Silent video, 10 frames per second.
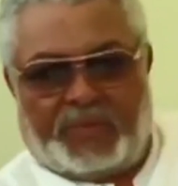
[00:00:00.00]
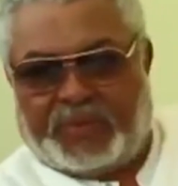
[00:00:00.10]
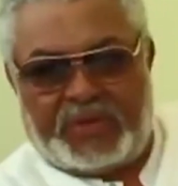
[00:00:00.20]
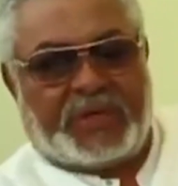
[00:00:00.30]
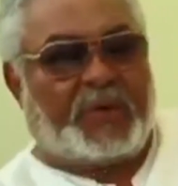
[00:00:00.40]

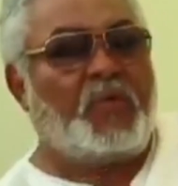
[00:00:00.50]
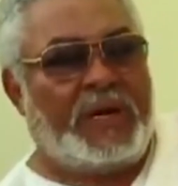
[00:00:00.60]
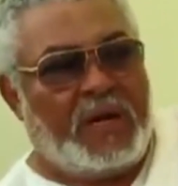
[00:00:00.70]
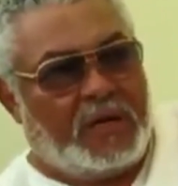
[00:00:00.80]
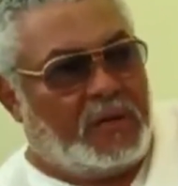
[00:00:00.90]
put it
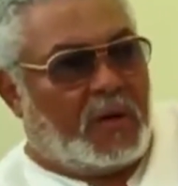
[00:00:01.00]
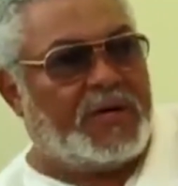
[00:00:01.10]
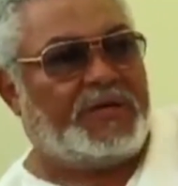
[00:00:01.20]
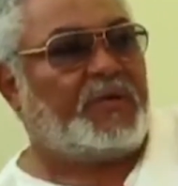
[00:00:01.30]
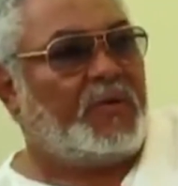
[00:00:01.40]
away,
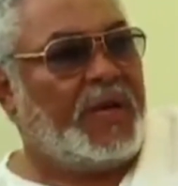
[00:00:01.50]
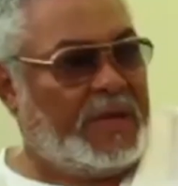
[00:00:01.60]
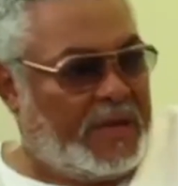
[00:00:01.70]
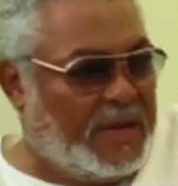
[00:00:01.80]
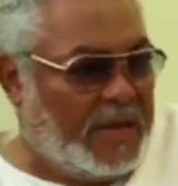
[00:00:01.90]
lock it
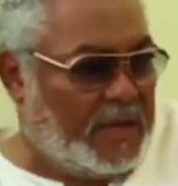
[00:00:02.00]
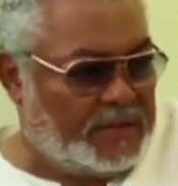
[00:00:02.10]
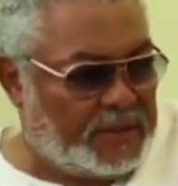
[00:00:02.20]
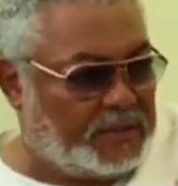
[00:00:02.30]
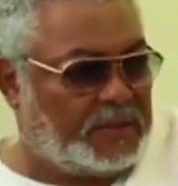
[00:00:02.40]
away,
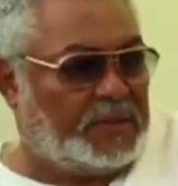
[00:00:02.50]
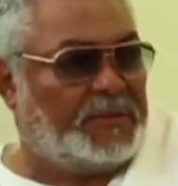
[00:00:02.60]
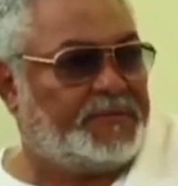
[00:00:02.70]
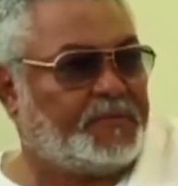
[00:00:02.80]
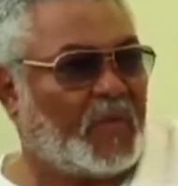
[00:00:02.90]
and just
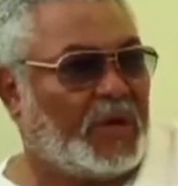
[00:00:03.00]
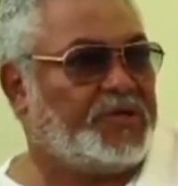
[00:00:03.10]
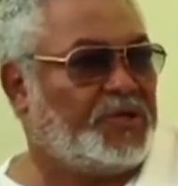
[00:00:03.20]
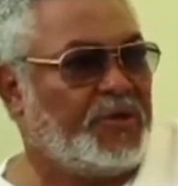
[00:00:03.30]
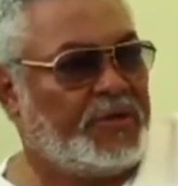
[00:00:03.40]

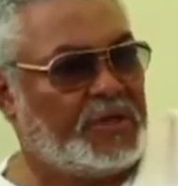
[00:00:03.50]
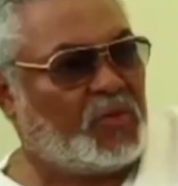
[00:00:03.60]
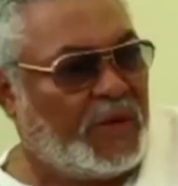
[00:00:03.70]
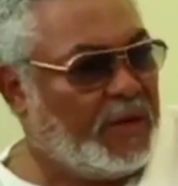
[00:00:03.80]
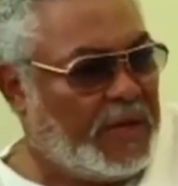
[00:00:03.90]
continue
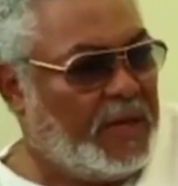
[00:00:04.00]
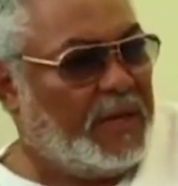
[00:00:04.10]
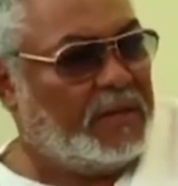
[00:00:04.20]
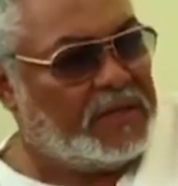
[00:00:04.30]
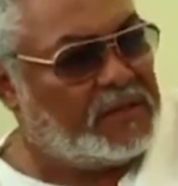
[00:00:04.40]
this way,
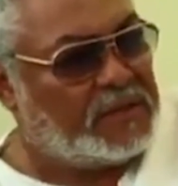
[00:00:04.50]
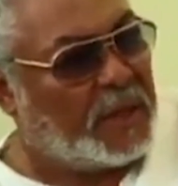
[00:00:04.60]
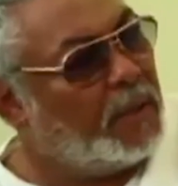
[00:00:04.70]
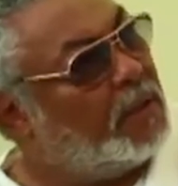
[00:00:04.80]
in this,